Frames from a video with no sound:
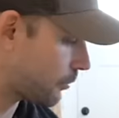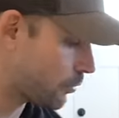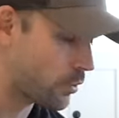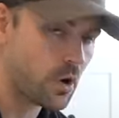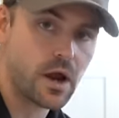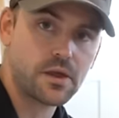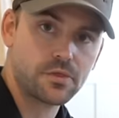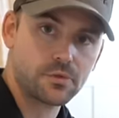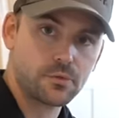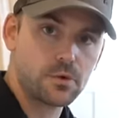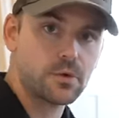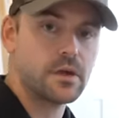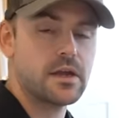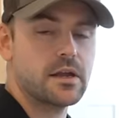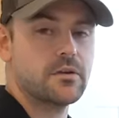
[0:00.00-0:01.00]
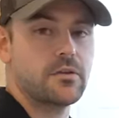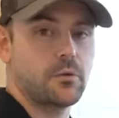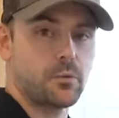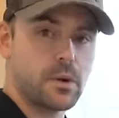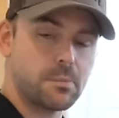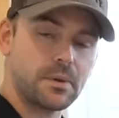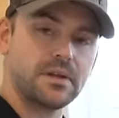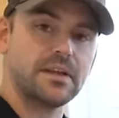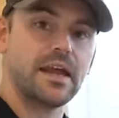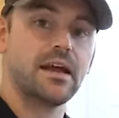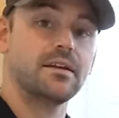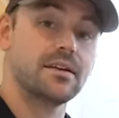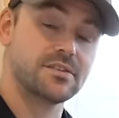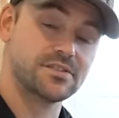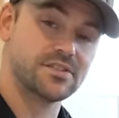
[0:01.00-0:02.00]
it right through here to rip it
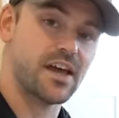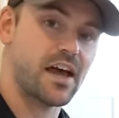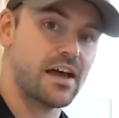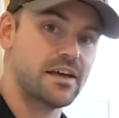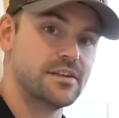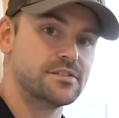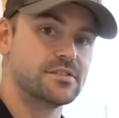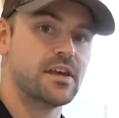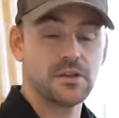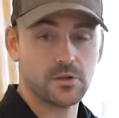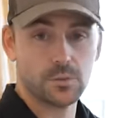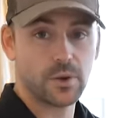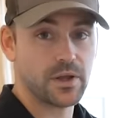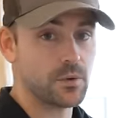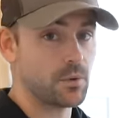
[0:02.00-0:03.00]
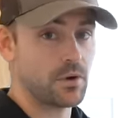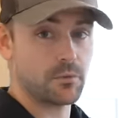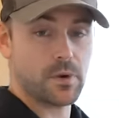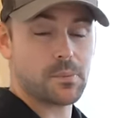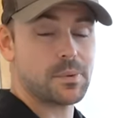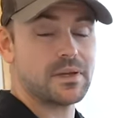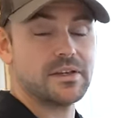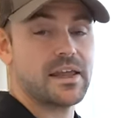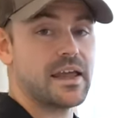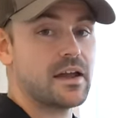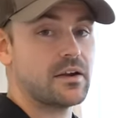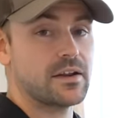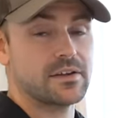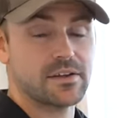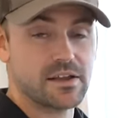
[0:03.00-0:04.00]
down to size. Either way you wanna rip it
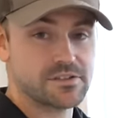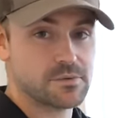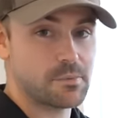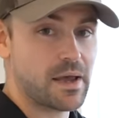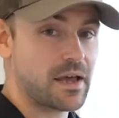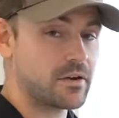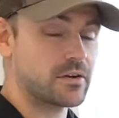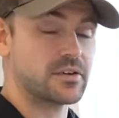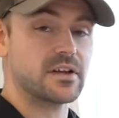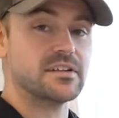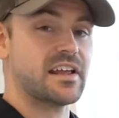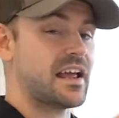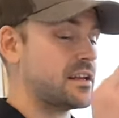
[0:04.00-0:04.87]
down, it doesn't matter. It doesn't